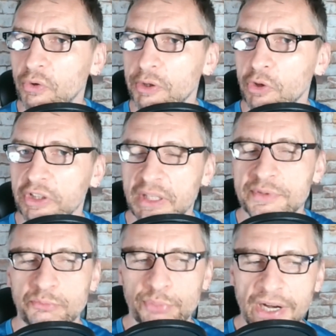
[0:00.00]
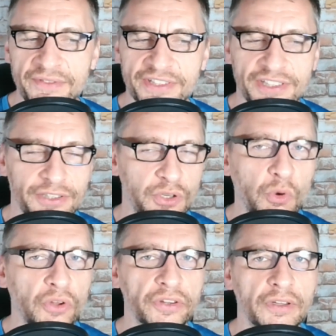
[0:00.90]
want to keep some privacy, you don't
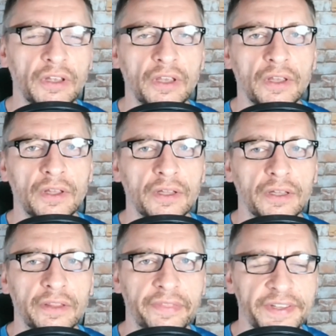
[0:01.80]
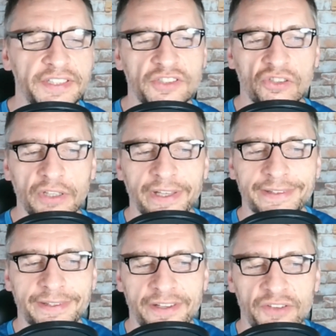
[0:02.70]
want this to
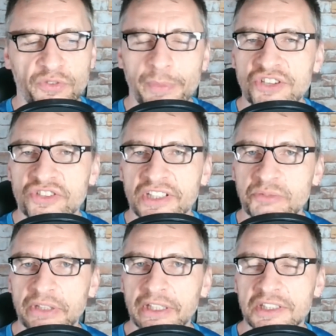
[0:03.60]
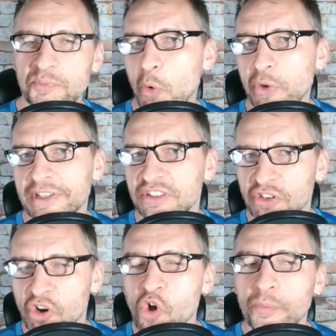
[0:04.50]
collect the information that's being spoken in your
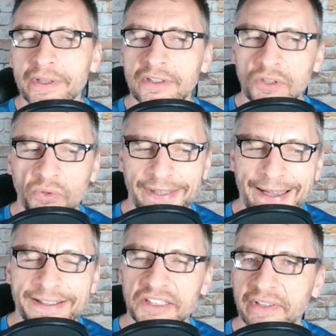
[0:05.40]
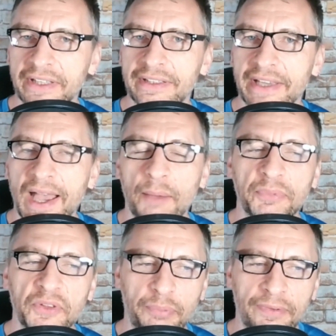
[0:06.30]
home, then don't activate the app.
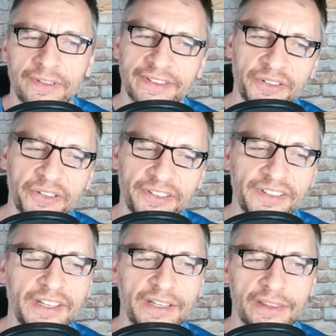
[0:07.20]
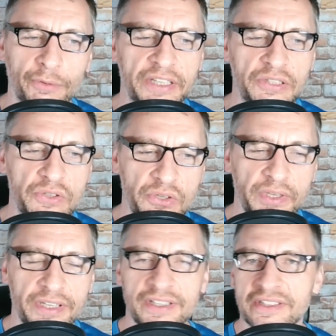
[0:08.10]
The way to do
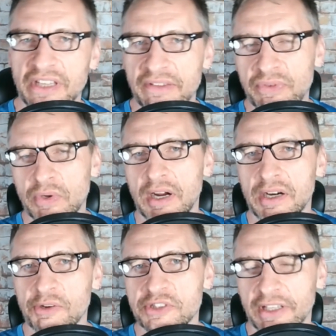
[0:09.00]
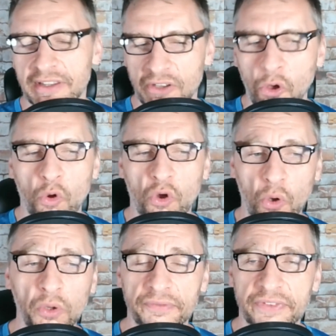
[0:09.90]
it is if you are outside. The whole
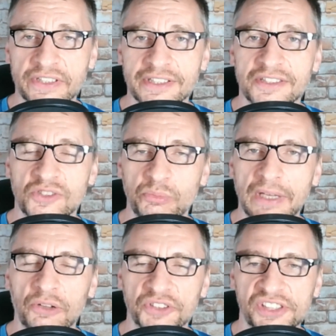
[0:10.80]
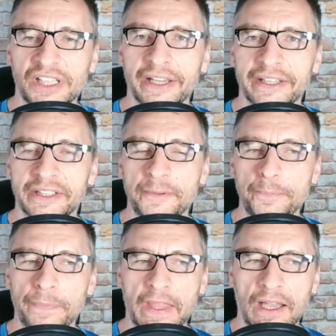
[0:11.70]
goal of this is to be outside
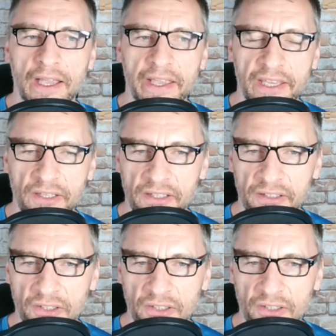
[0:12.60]
and